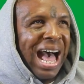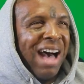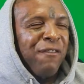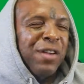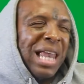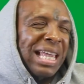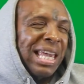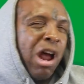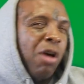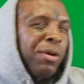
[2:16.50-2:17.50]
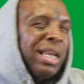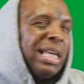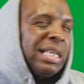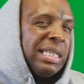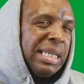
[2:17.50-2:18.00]
2020. I feel like it
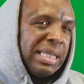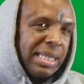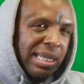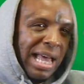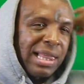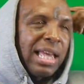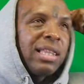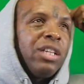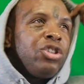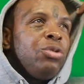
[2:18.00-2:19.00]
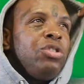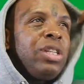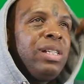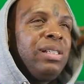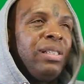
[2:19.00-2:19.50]
already existed. I think that you
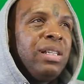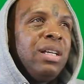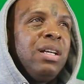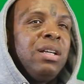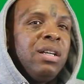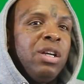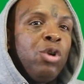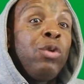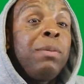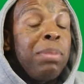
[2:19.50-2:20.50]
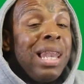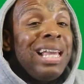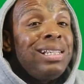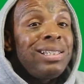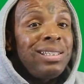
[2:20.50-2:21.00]
just... He just
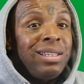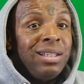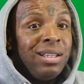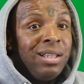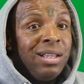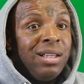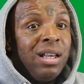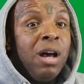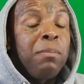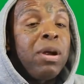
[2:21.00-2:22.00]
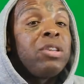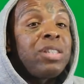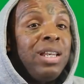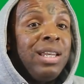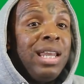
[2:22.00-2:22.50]
replaced a
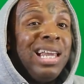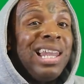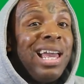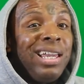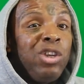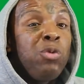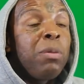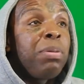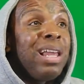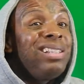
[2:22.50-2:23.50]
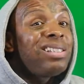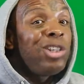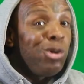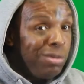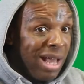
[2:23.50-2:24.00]
person in that lane. You replaced
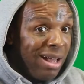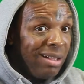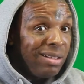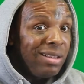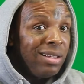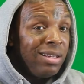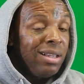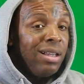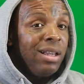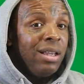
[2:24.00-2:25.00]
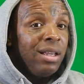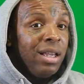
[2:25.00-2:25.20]
Snoop Dogg as